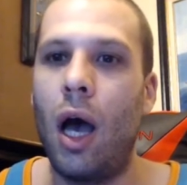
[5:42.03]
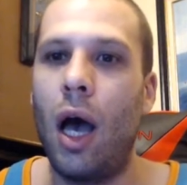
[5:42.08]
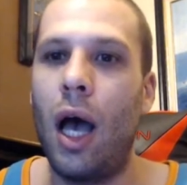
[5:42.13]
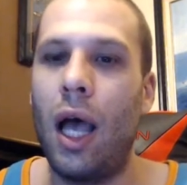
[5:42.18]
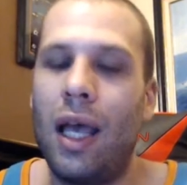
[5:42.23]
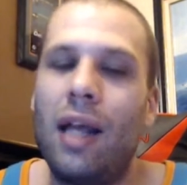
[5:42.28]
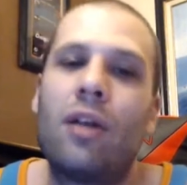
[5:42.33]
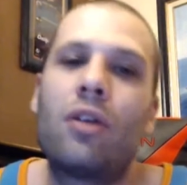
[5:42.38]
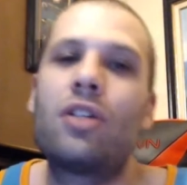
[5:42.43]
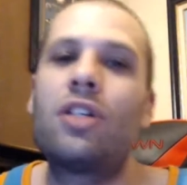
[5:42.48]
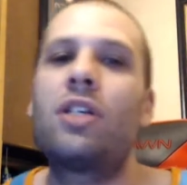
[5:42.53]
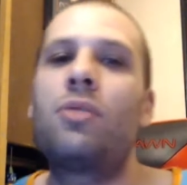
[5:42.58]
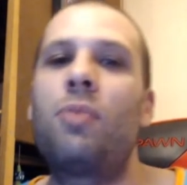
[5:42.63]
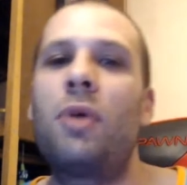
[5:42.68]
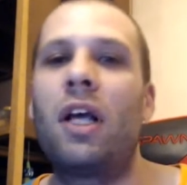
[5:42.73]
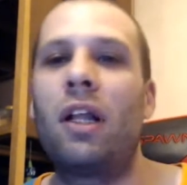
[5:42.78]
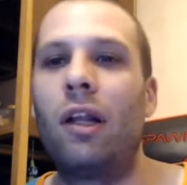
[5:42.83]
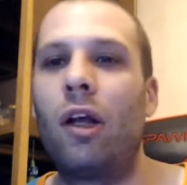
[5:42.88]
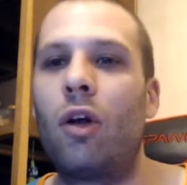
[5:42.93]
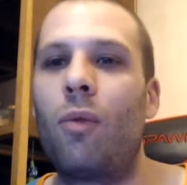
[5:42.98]
It'll just be
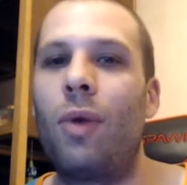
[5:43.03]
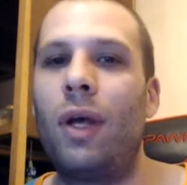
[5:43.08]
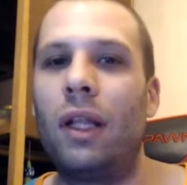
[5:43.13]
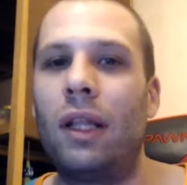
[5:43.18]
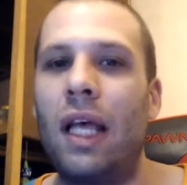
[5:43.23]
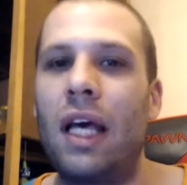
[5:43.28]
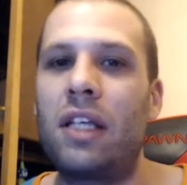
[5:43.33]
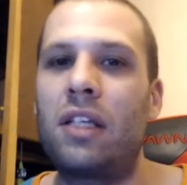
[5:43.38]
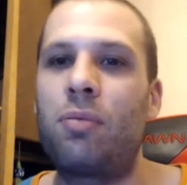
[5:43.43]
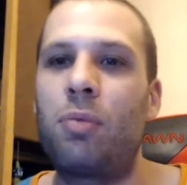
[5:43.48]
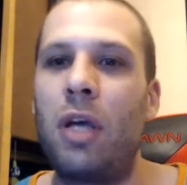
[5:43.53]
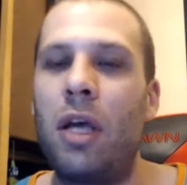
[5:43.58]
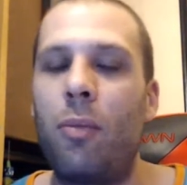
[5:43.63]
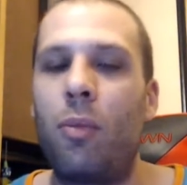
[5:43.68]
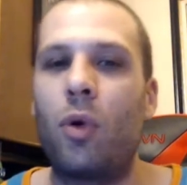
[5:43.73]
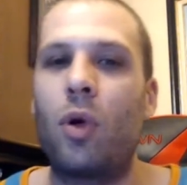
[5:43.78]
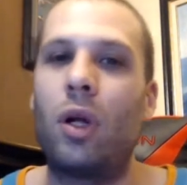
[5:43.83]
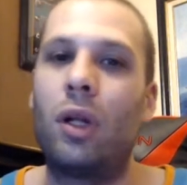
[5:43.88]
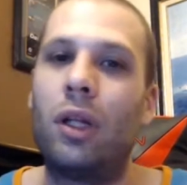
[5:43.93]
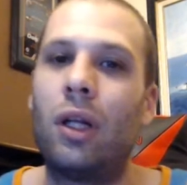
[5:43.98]
a little bit less people
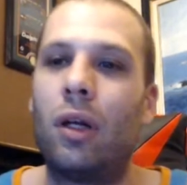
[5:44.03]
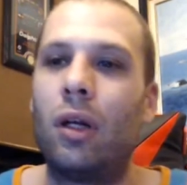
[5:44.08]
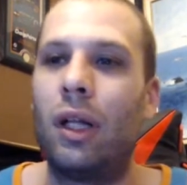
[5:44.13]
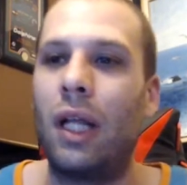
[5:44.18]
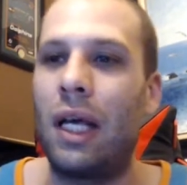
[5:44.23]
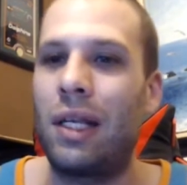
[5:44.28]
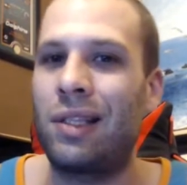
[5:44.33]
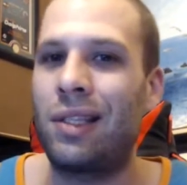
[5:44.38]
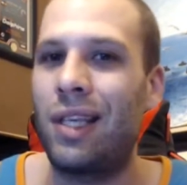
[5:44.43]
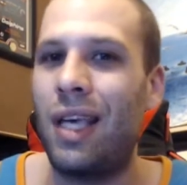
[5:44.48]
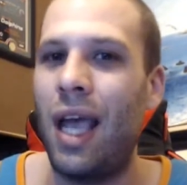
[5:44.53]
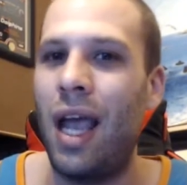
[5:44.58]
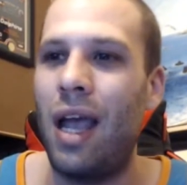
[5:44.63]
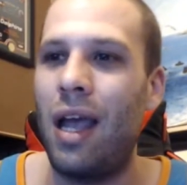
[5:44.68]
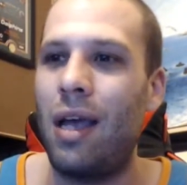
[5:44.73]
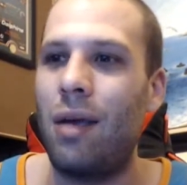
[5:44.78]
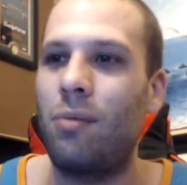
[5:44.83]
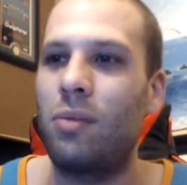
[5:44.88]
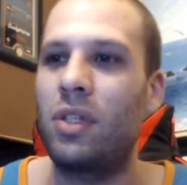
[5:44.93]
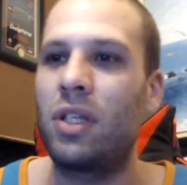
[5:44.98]
and a little less
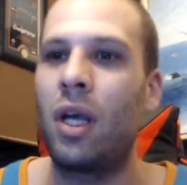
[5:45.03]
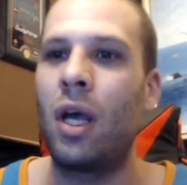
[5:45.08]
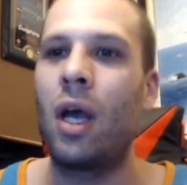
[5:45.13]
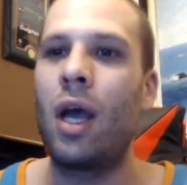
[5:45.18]
games.